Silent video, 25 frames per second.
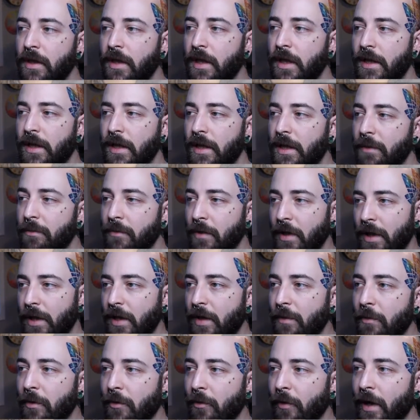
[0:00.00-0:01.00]
And then I'm
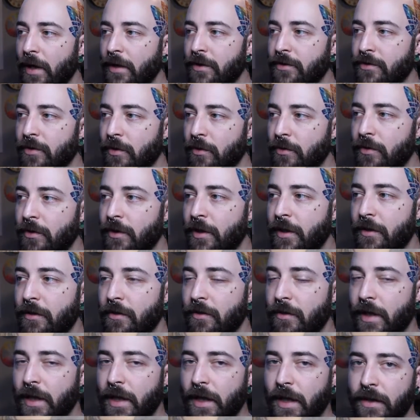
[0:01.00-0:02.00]
laying on my right shoulder
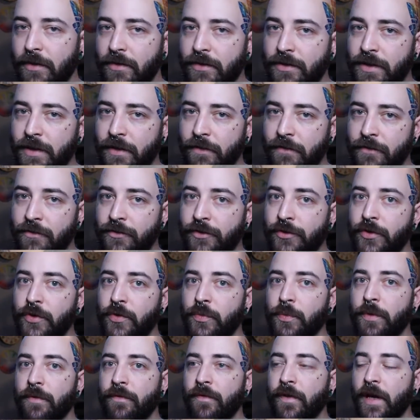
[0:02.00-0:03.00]
here. That got stiff
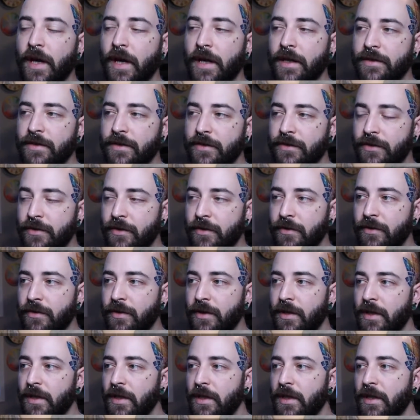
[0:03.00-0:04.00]
super fast. So
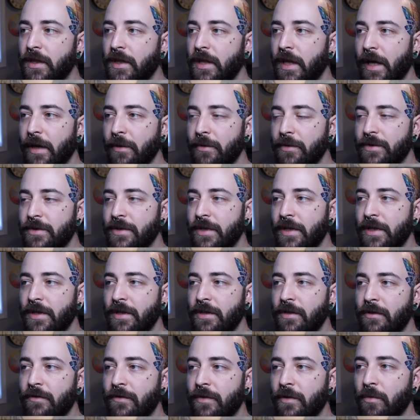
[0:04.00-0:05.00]
I would say,
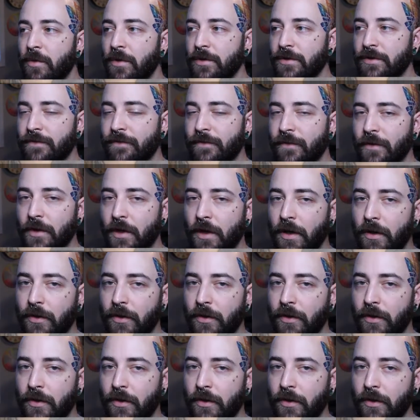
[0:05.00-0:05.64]
if it wasn't for